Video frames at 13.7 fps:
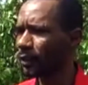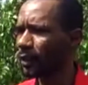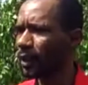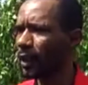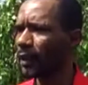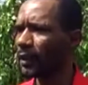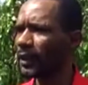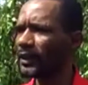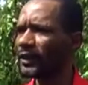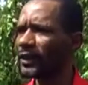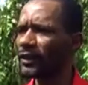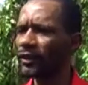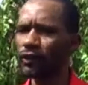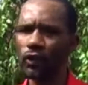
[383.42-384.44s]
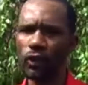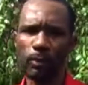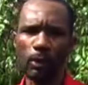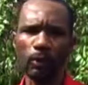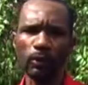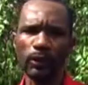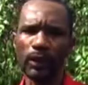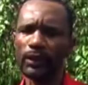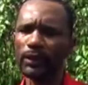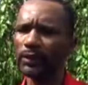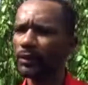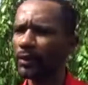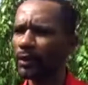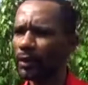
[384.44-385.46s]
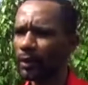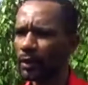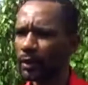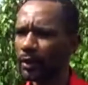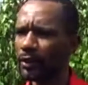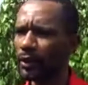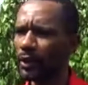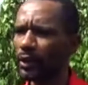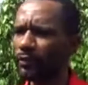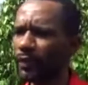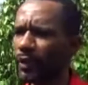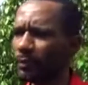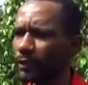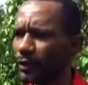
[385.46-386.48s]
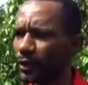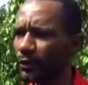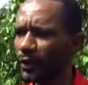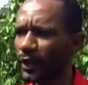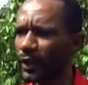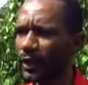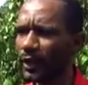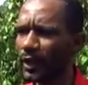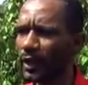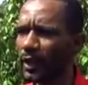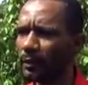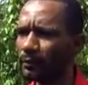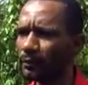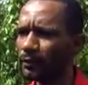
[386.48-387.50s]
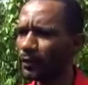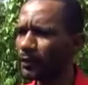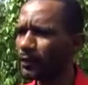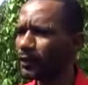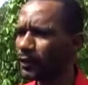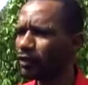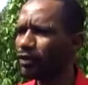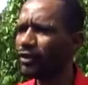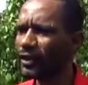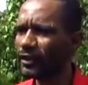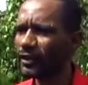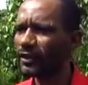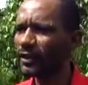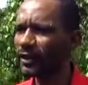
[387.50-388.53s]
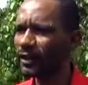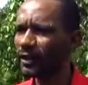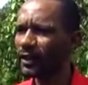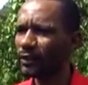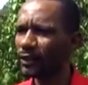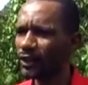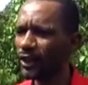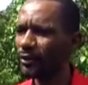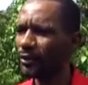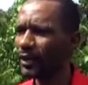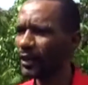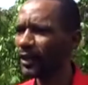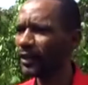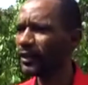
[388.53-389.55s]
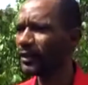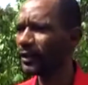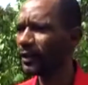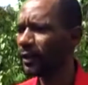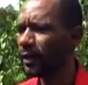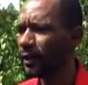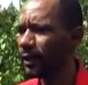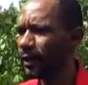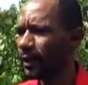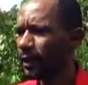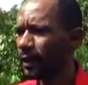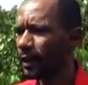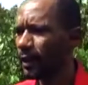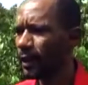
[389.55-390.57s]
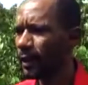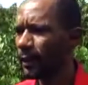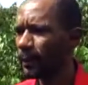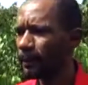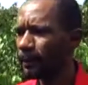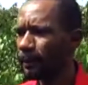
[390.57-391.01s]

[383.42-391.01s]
organizations come out and, you know, give them stuff like treats, you know, they would share with the kids. I